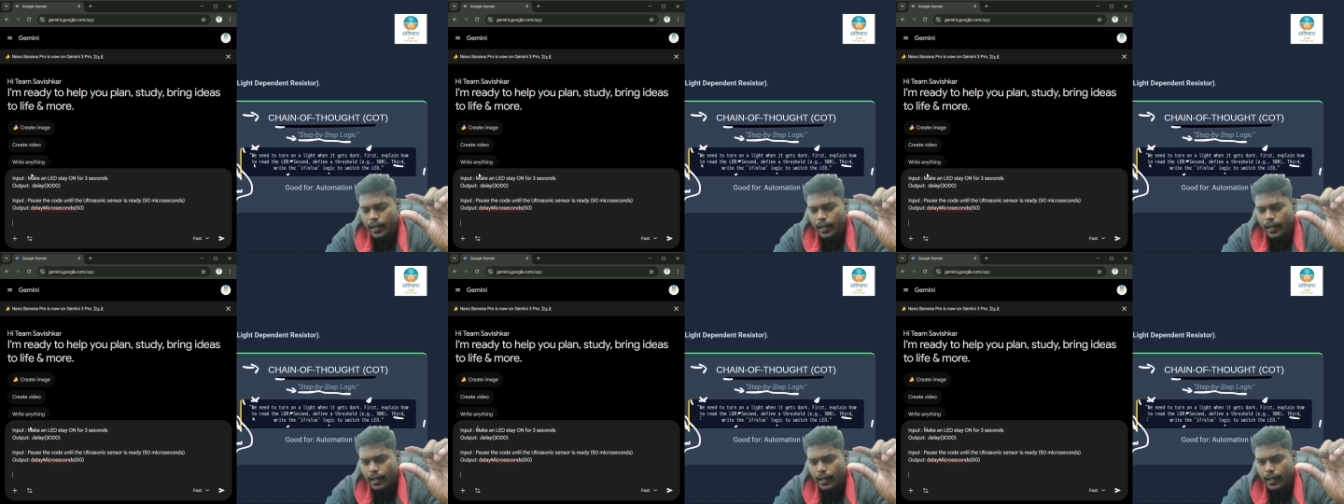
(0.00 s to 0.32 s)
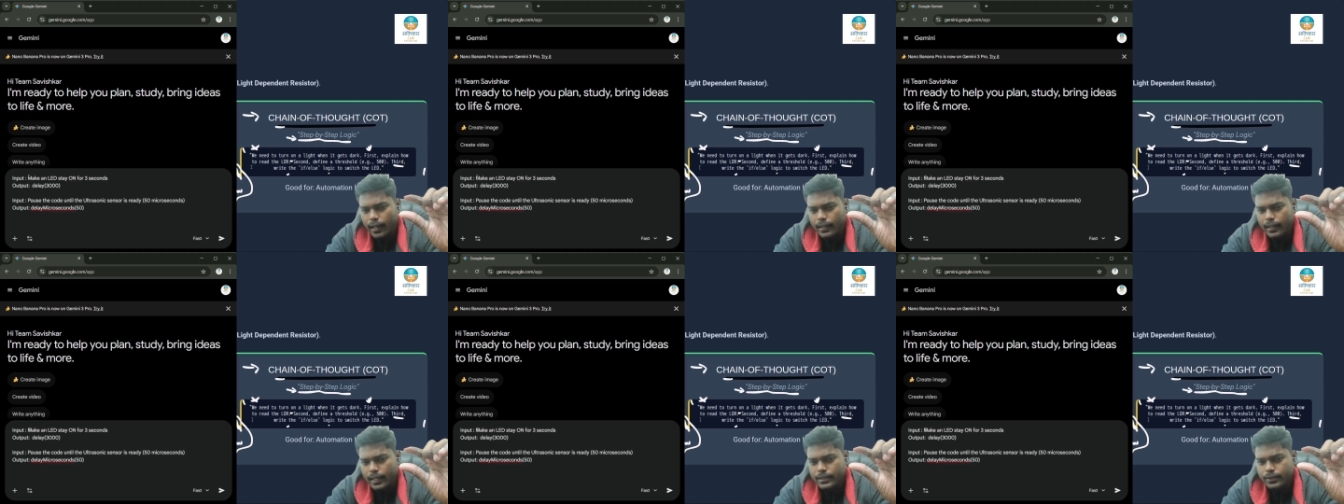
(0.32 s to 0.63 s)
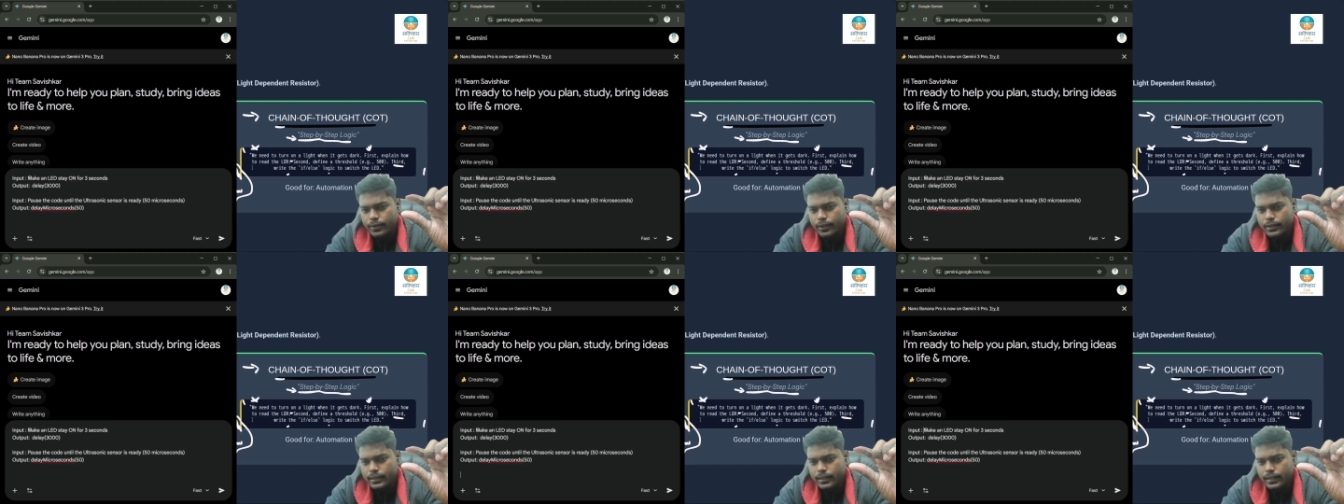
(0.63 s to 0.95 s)
and
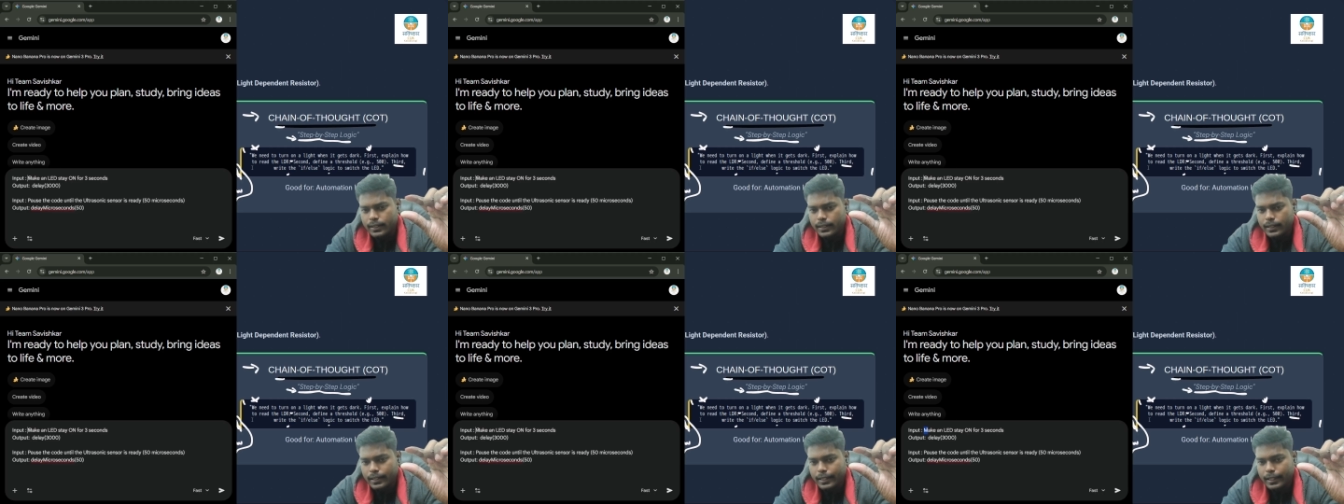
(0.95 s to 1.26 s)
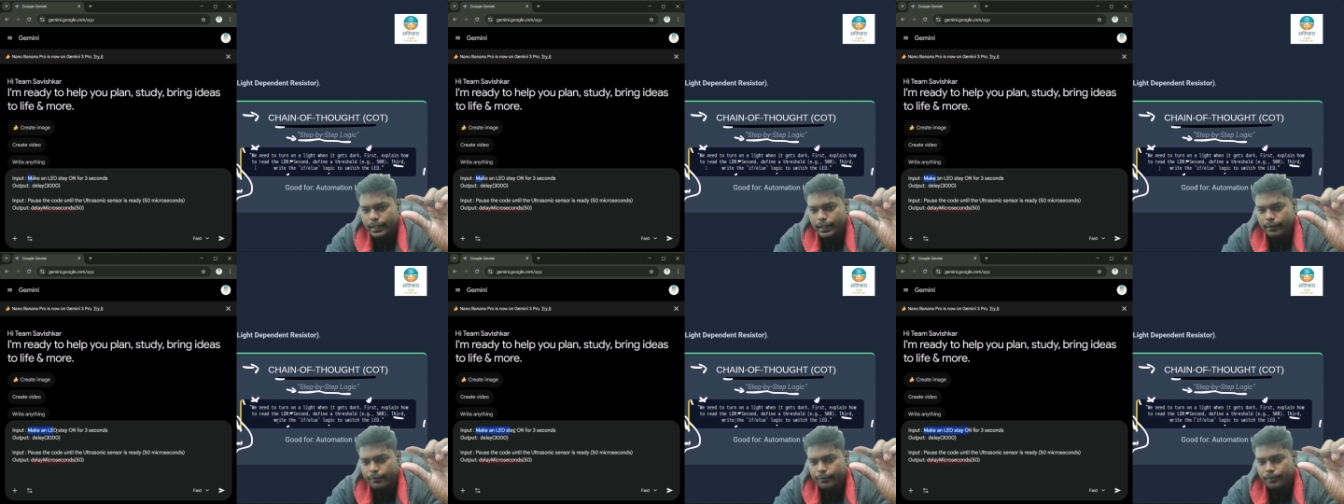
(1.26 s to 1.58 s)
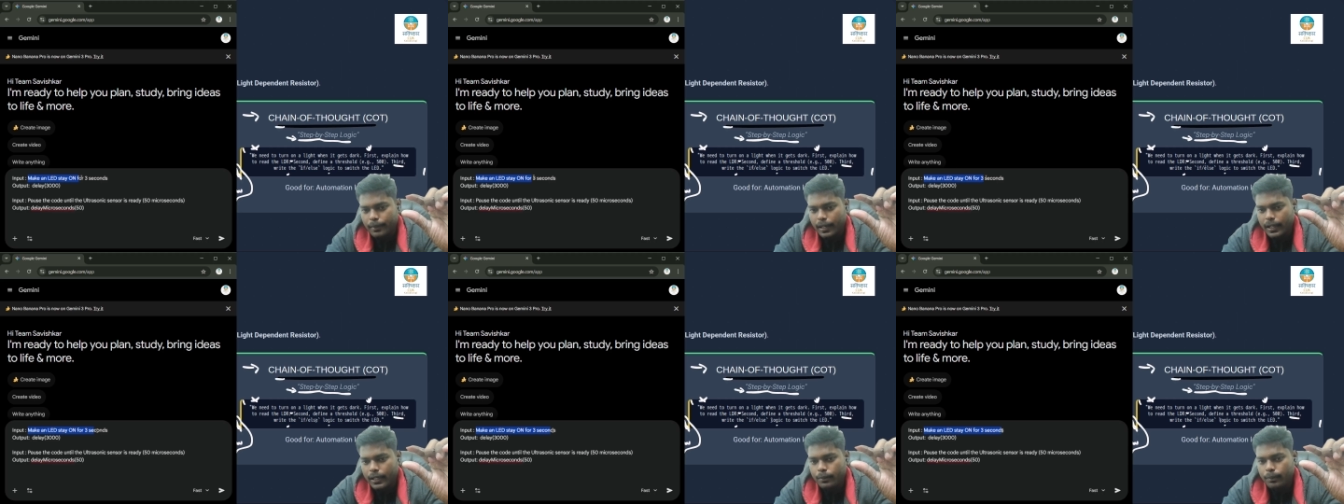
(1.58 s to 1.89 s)
as you can see,
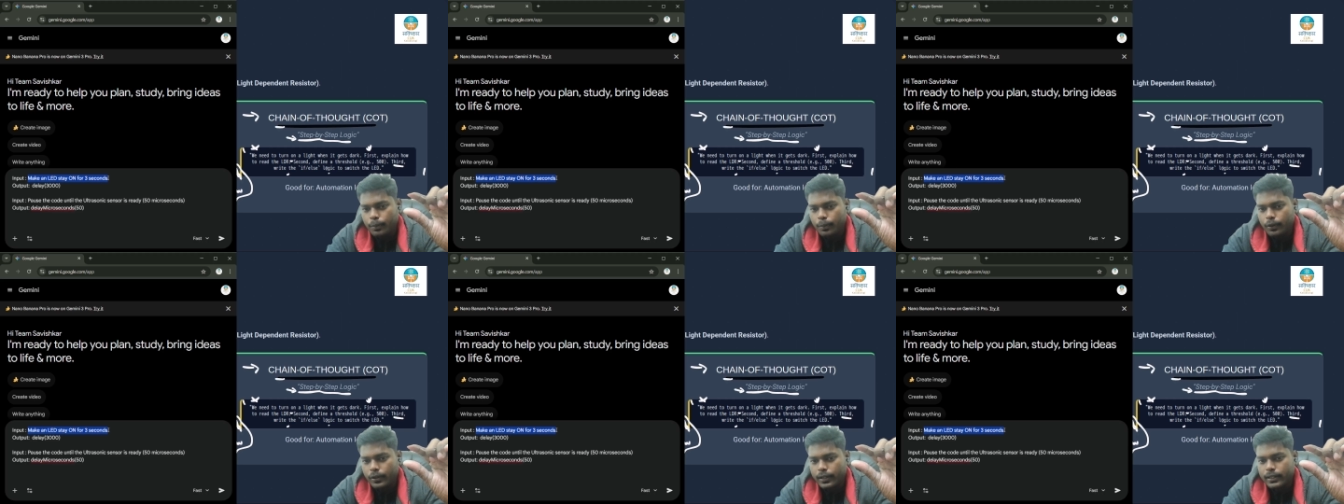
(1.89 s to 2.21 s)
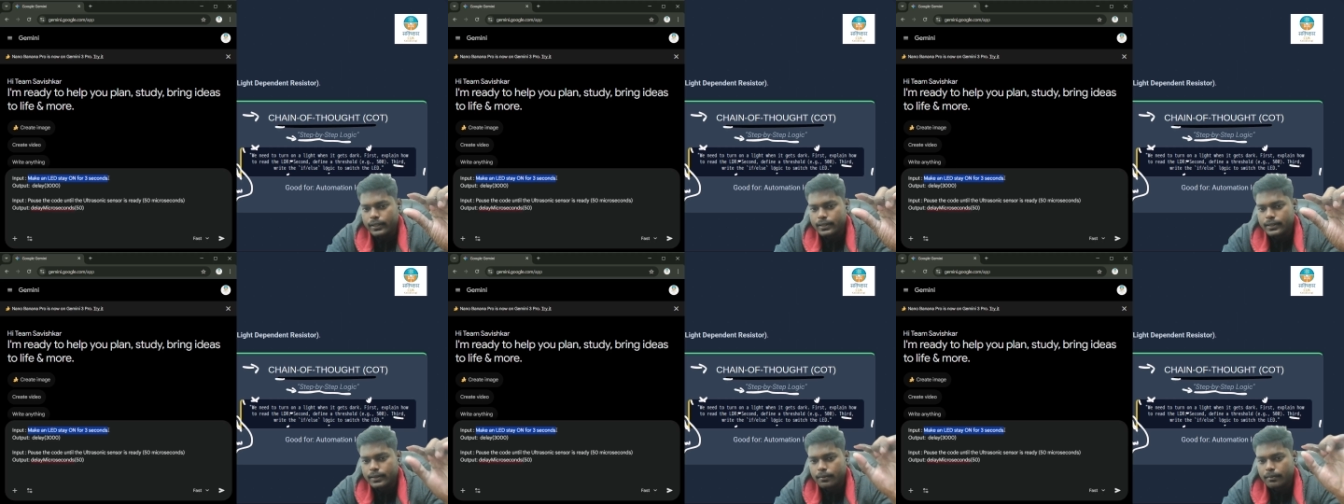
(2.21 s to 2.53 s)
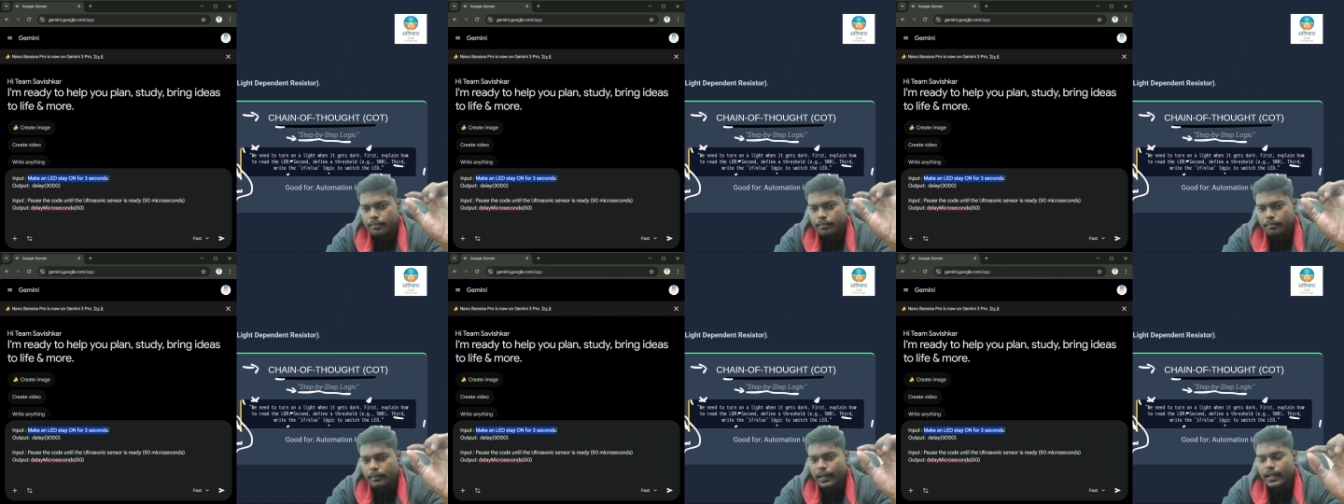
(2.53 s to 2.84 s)
if my input is